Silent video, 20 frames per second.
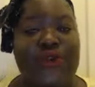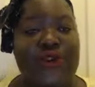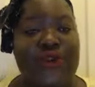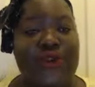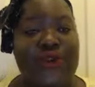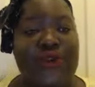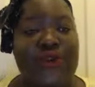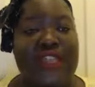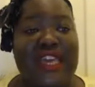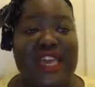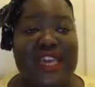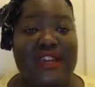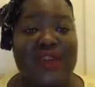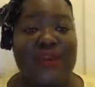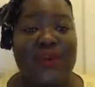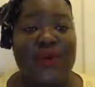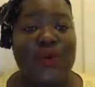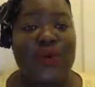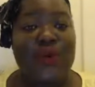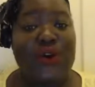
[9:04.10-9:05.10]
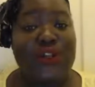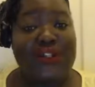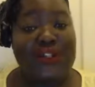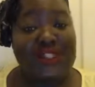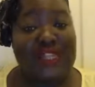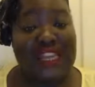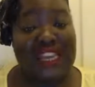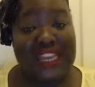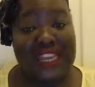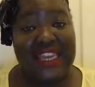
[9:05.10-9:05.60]
know then what
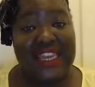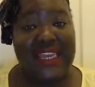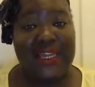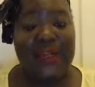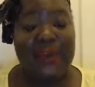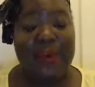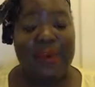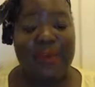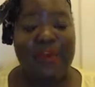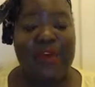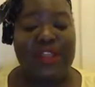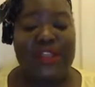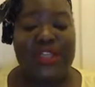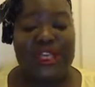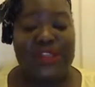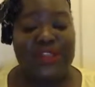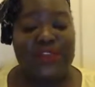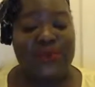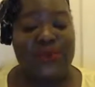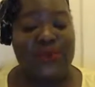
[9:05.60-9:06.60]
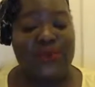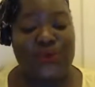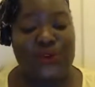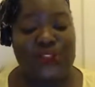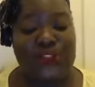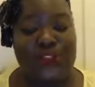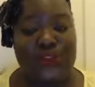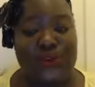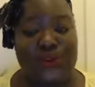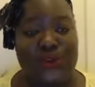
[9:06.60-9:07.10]
to let in, but then you
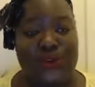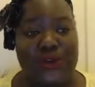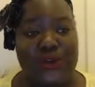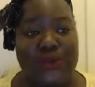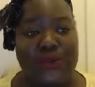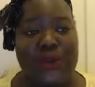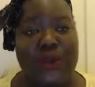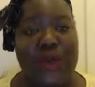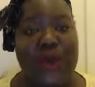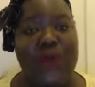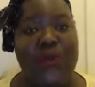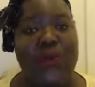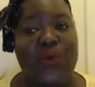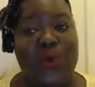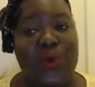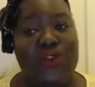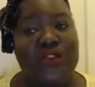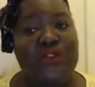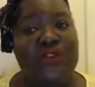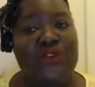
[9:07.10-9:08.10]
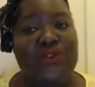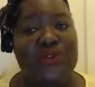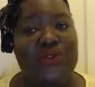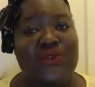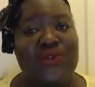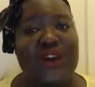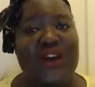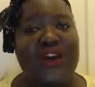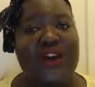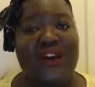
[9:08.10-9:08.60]
also know what
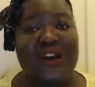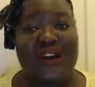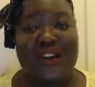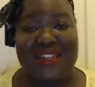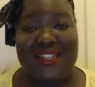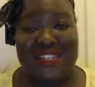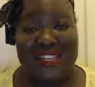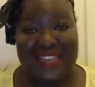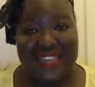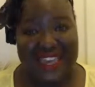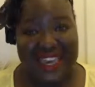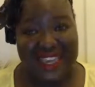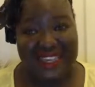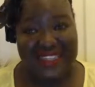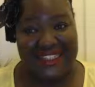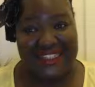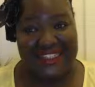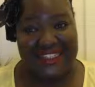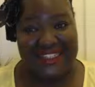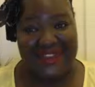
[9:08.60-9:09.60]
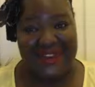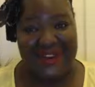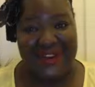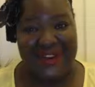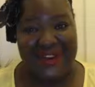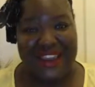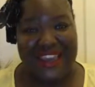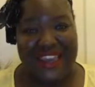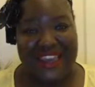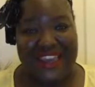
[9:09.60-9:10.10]
to guard against. All
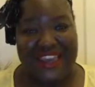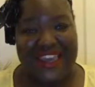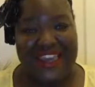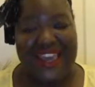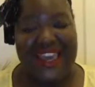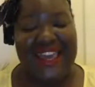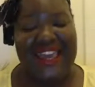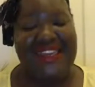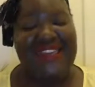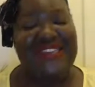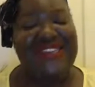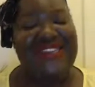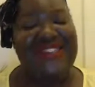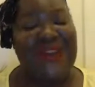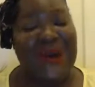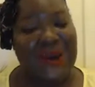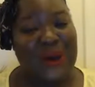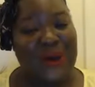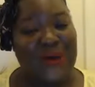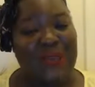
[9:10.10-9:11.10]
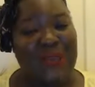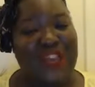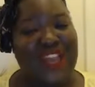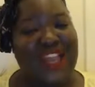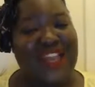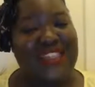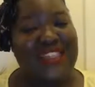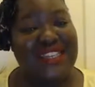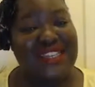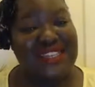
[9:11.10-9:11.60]
right. So,
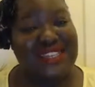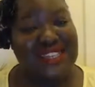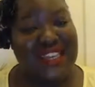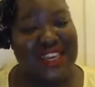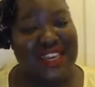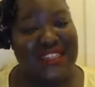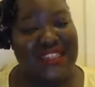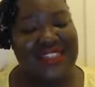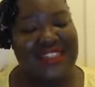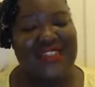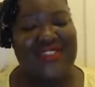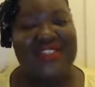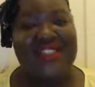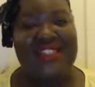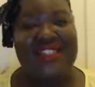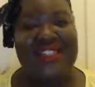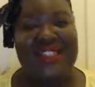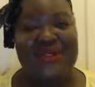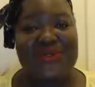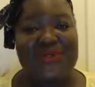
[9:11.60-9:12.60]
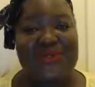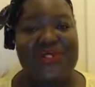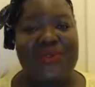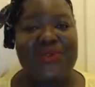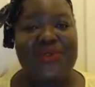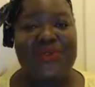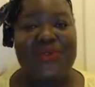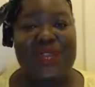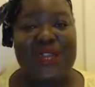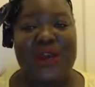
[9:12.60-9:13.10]
as I said, there is a difference
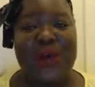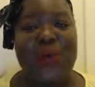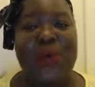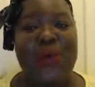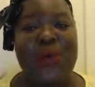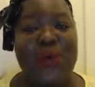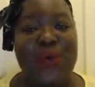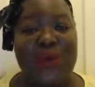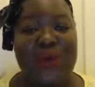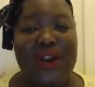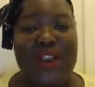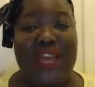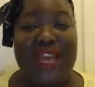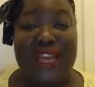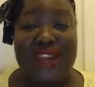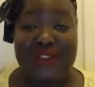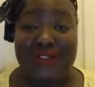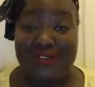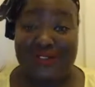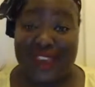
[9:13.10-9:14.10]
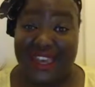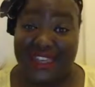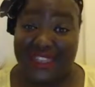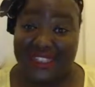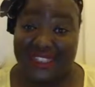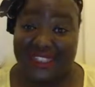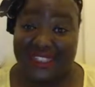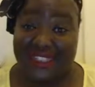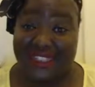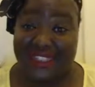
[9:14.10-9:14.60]
between a wall and a
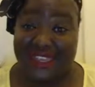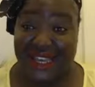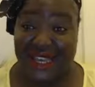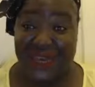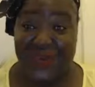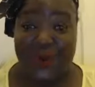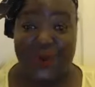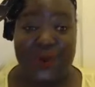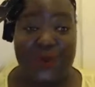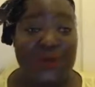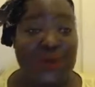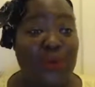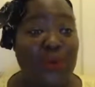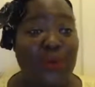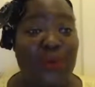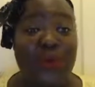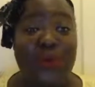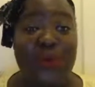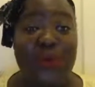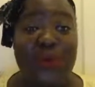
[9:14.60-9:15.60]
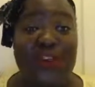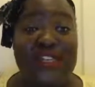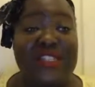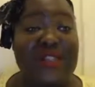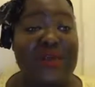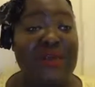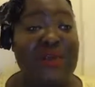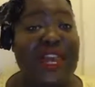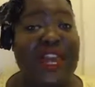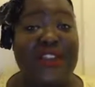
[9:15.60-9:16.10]
fence. With a wall, it's
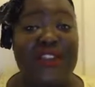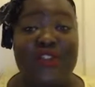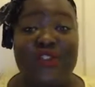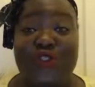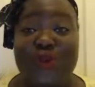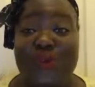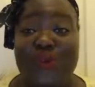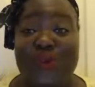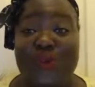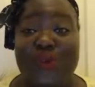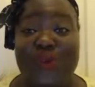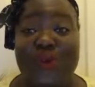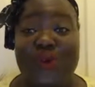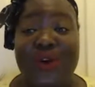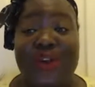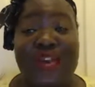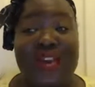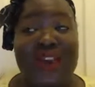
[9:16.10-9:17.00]
impenetrable,